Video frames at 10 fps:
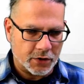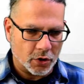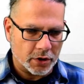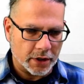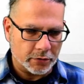
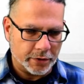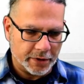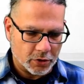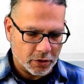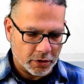not a
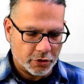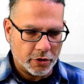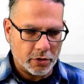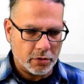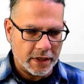ribbon
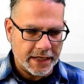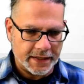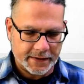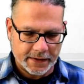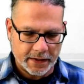control,
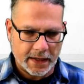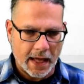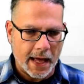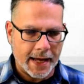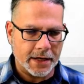it's
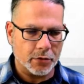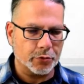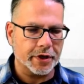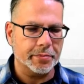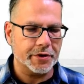
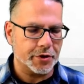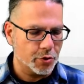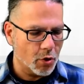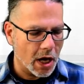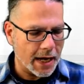iRibbon
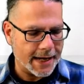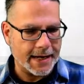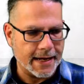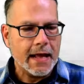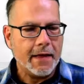UI.
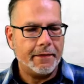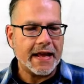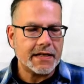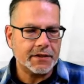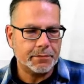
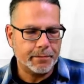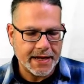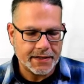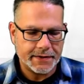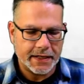That is
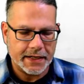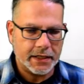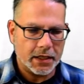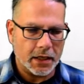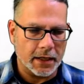
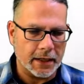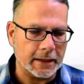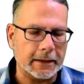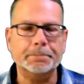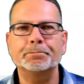basically
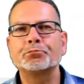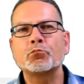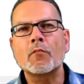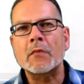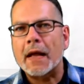
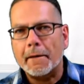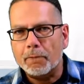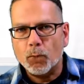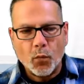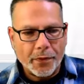
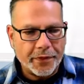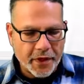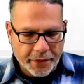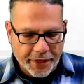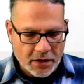
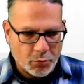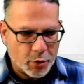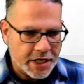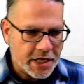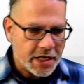the thing
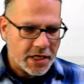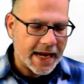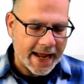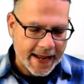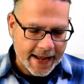we need,
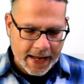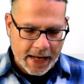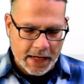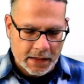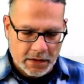
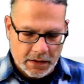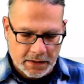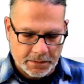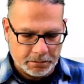and